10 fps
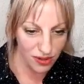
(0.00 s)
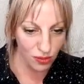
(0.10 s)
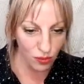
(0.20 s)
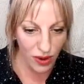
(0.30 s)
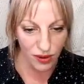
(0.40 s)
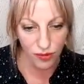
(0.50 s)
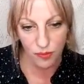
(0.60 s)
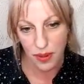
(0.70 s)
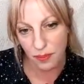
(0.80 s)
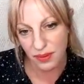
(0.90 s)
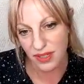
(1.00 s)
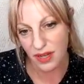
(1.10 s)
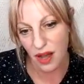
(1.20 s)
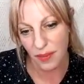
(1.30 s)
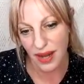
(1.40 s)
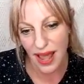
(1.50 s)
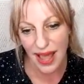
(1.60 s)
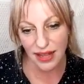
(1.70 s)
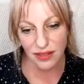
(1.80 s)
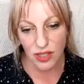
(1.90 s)
Don't wait for people to come and
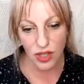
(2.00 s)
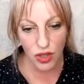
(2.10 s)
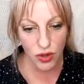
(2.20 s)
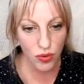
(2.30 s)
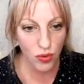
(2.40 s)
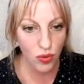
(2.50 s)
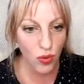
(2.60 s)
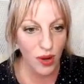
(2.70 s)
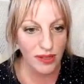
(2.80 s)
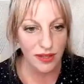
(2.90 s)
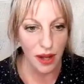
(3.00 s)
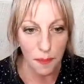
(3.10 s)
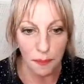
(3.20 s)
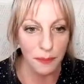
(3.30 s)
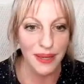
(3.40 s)
ask you what's up.